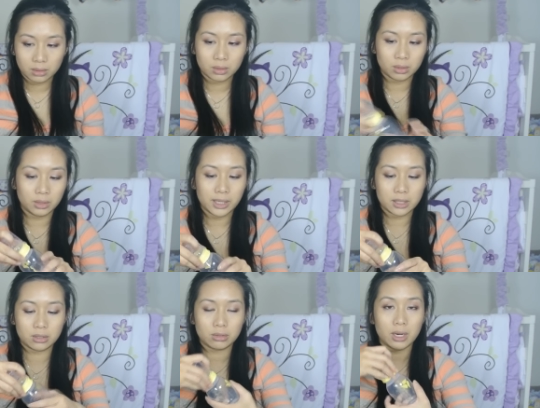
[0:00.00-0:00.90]
So
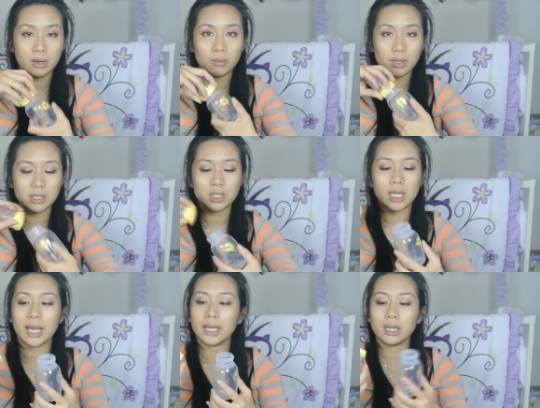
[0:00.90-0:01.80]
let's try one
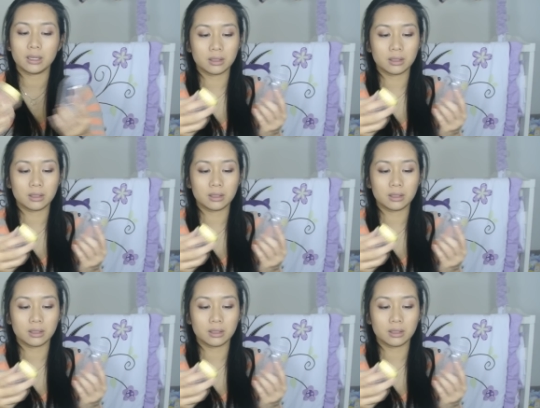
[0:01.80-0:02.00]
side.